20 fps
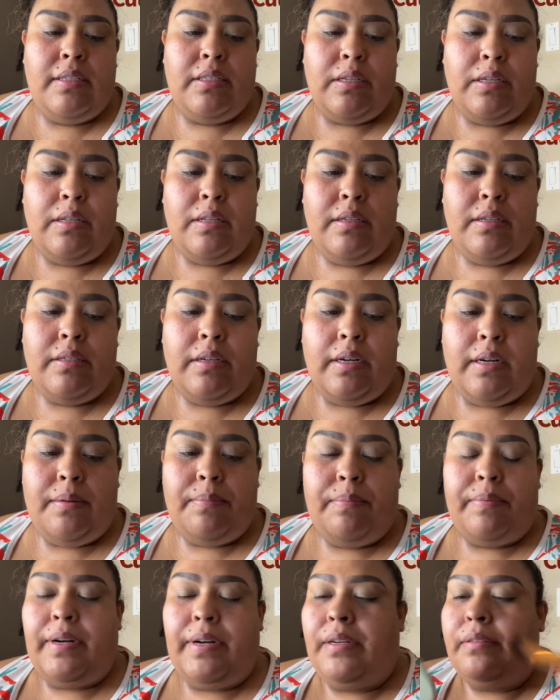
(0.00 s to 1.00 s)
to the dark
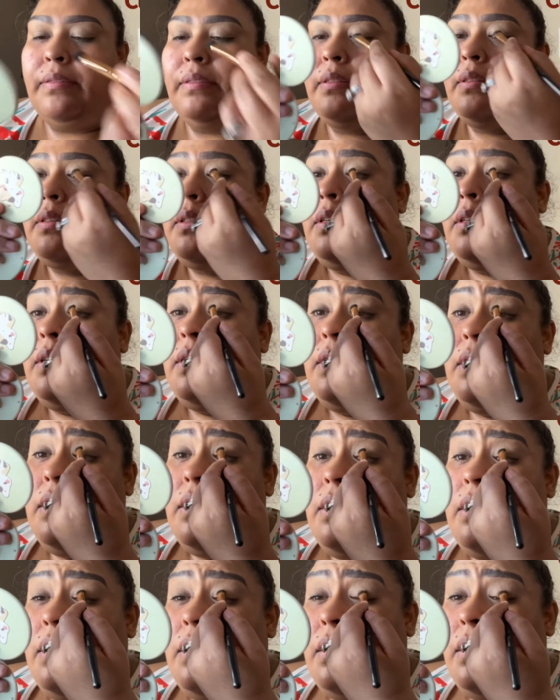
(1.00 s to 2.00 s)
brown,
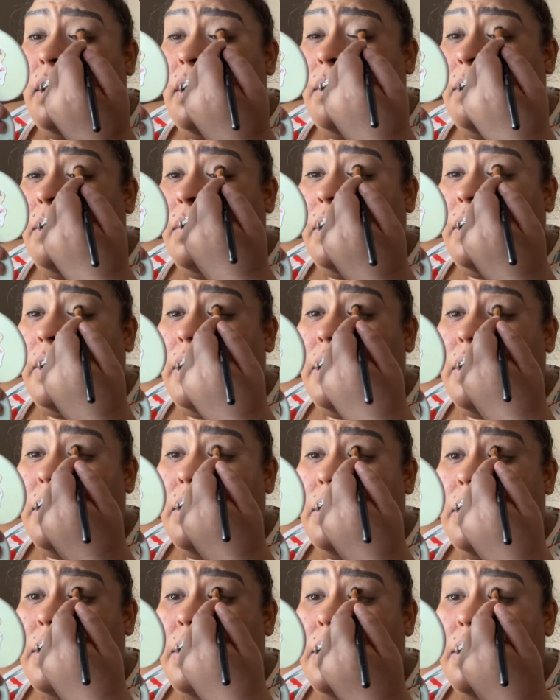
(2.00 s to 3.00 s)
and I'm going
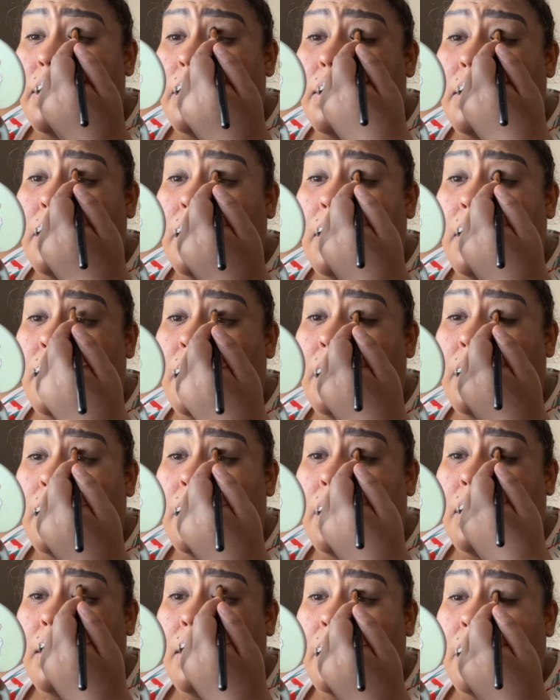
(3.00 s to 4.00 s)
to just
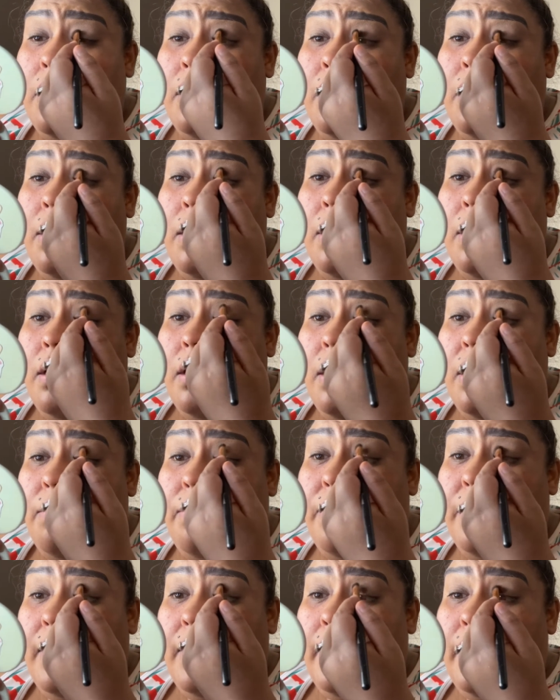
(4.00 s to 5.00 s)

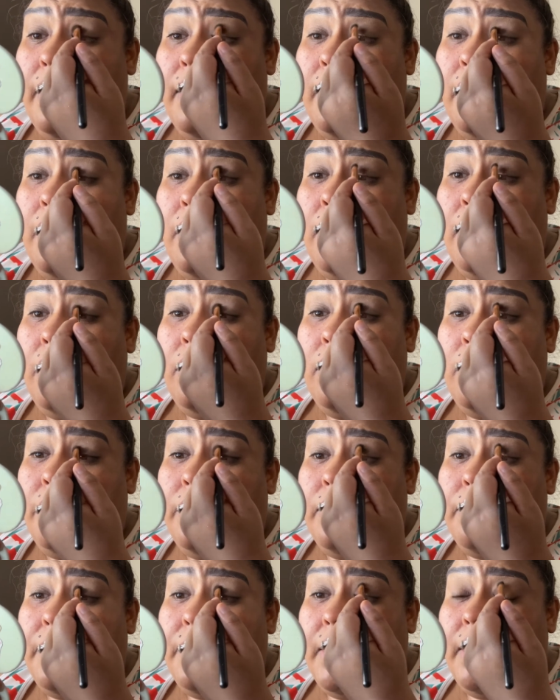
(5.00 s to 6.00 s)
apply that all
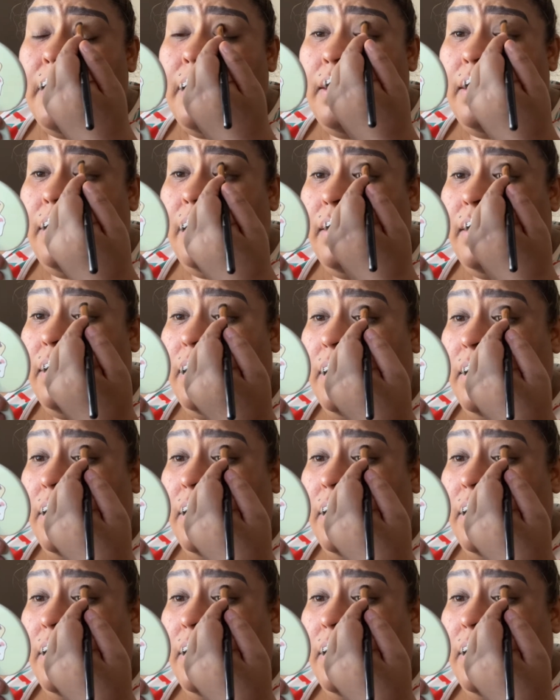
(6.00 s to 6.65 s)
over my eyelid,